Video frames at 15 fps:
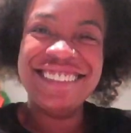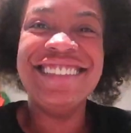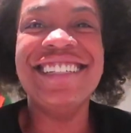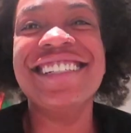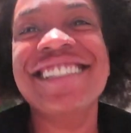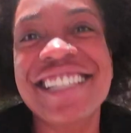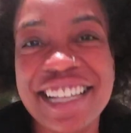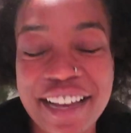No,
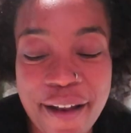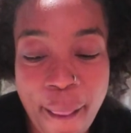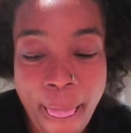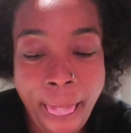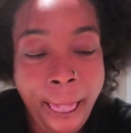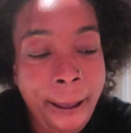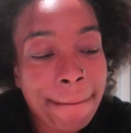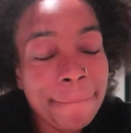I was kidding.
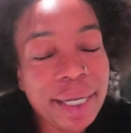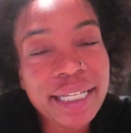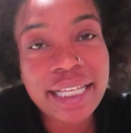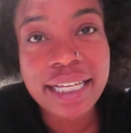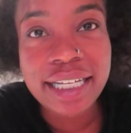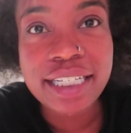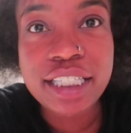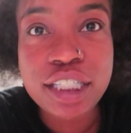But
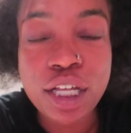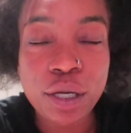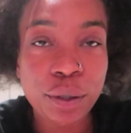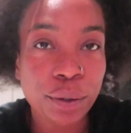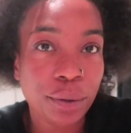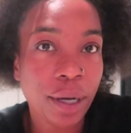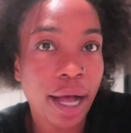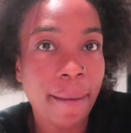yeah,
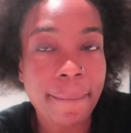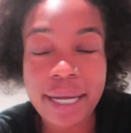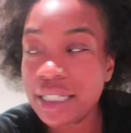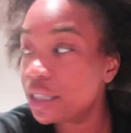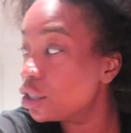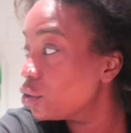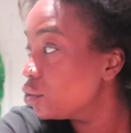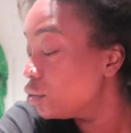so I'm
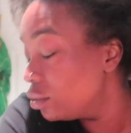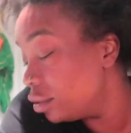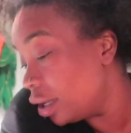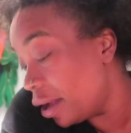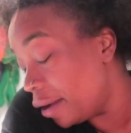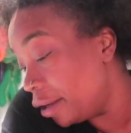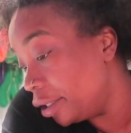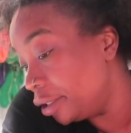about to
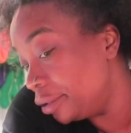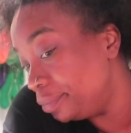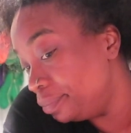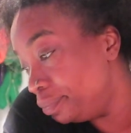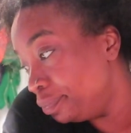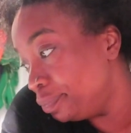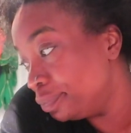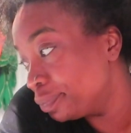
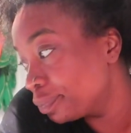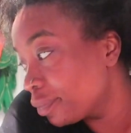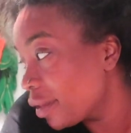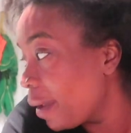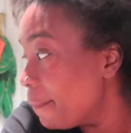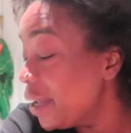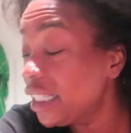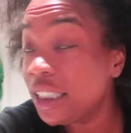um
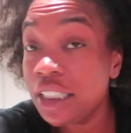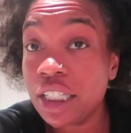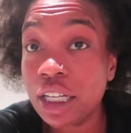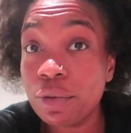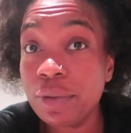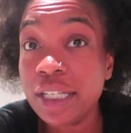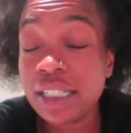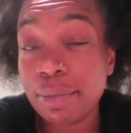make the
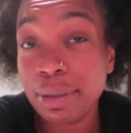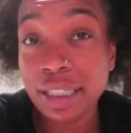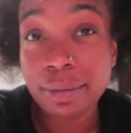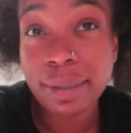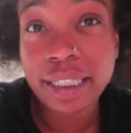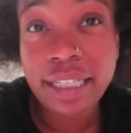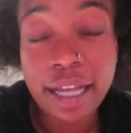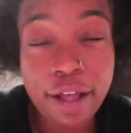chicken wings. I'll probably
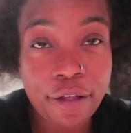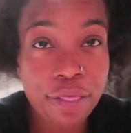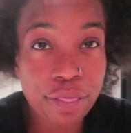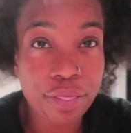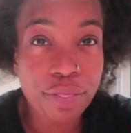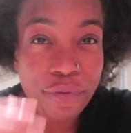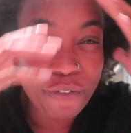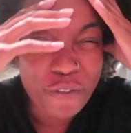make like
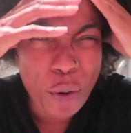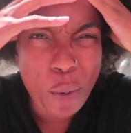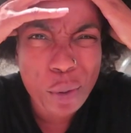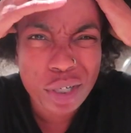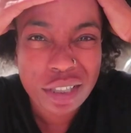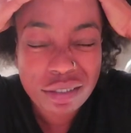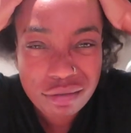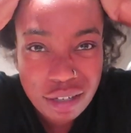
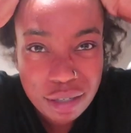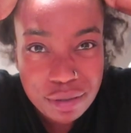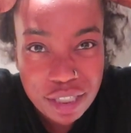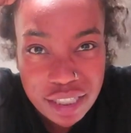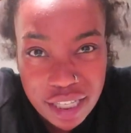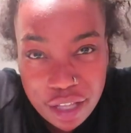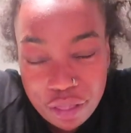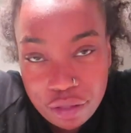four. I was
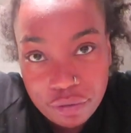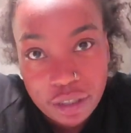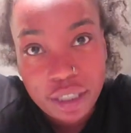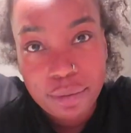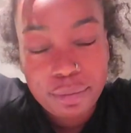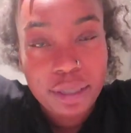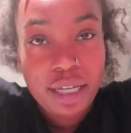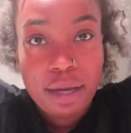gonna say three,
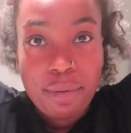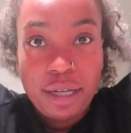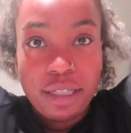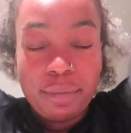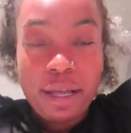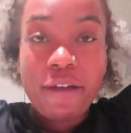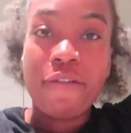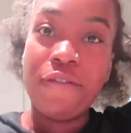but I'll probably
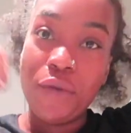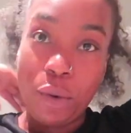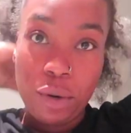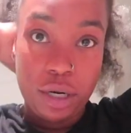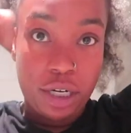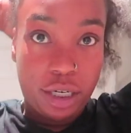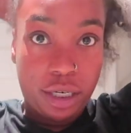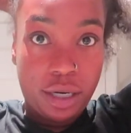make
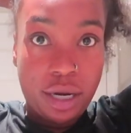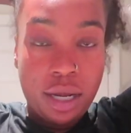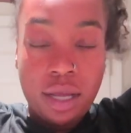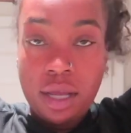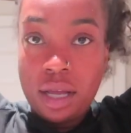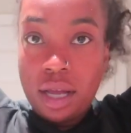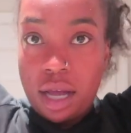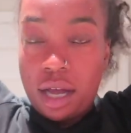four.
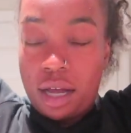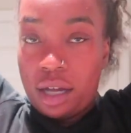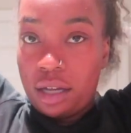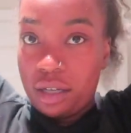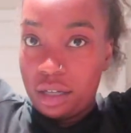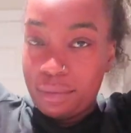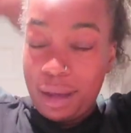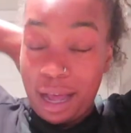
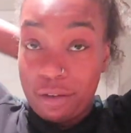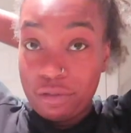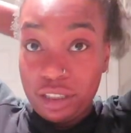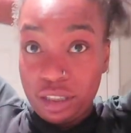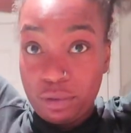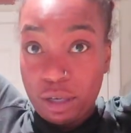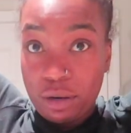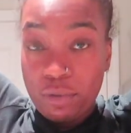um I
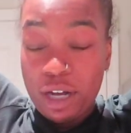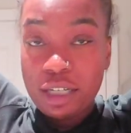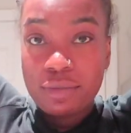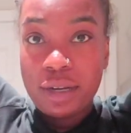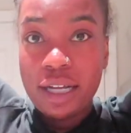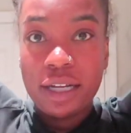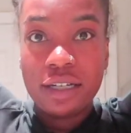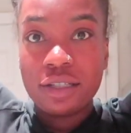really want to wash
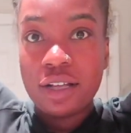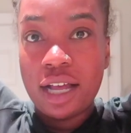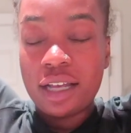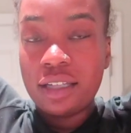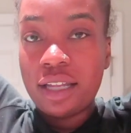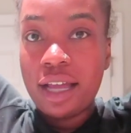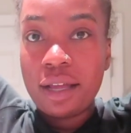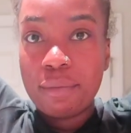my hair so I
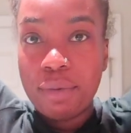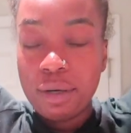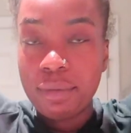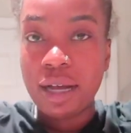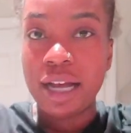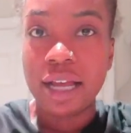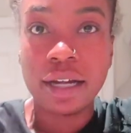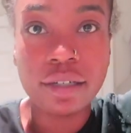can like put
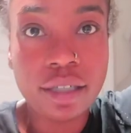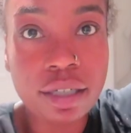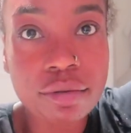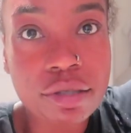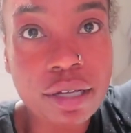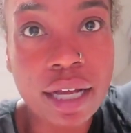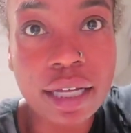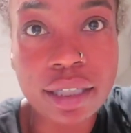my hair up
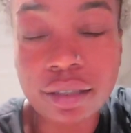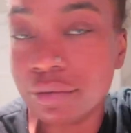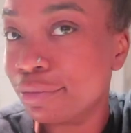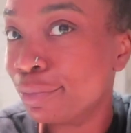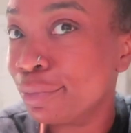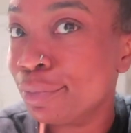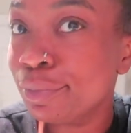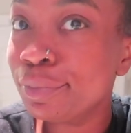so I
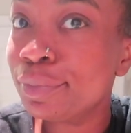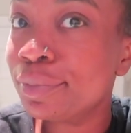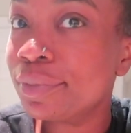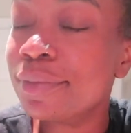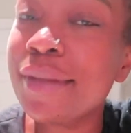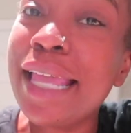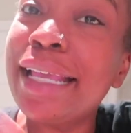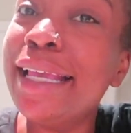can
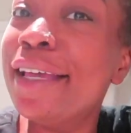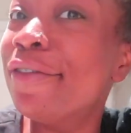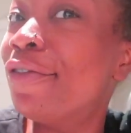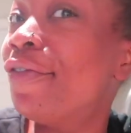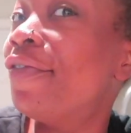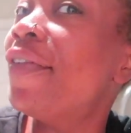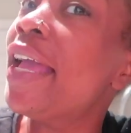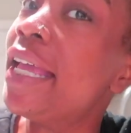give
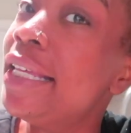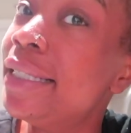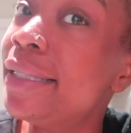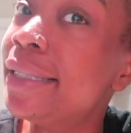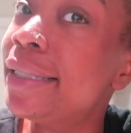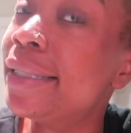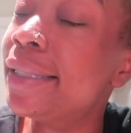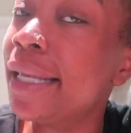
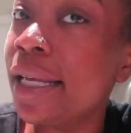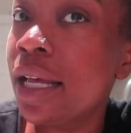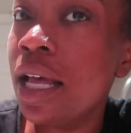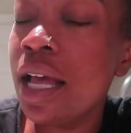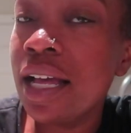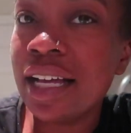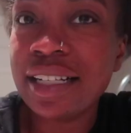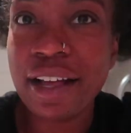face,
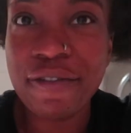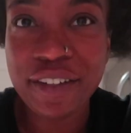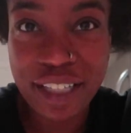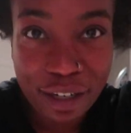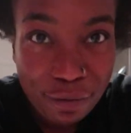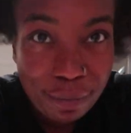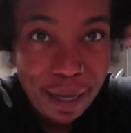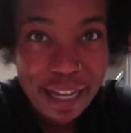because I feel
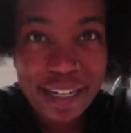like when my